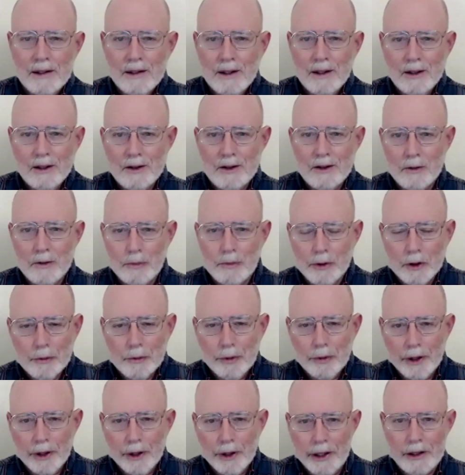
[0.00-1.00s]
This is Bill
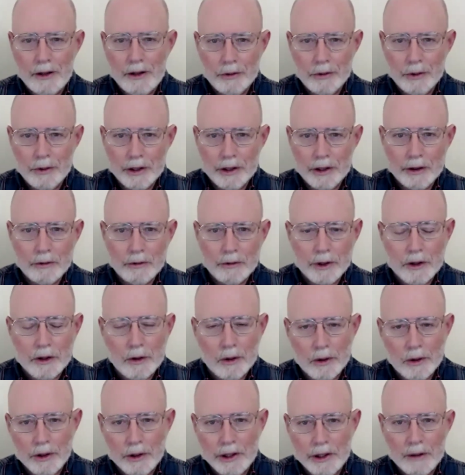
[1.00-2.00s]
Brady doing another
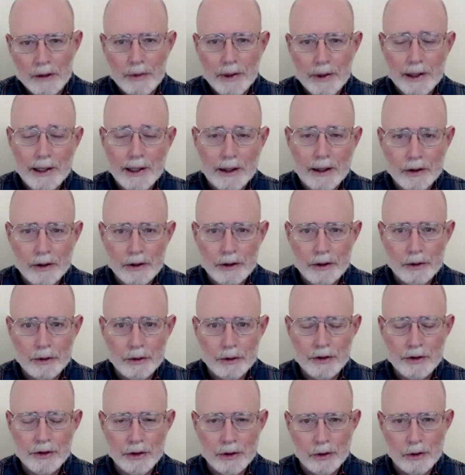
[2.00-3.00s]
recording about how to
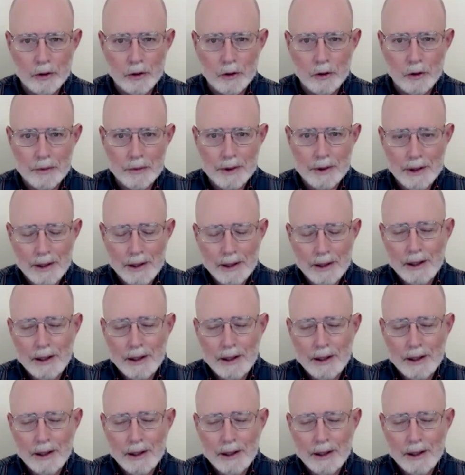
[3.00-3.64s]
use Zoom.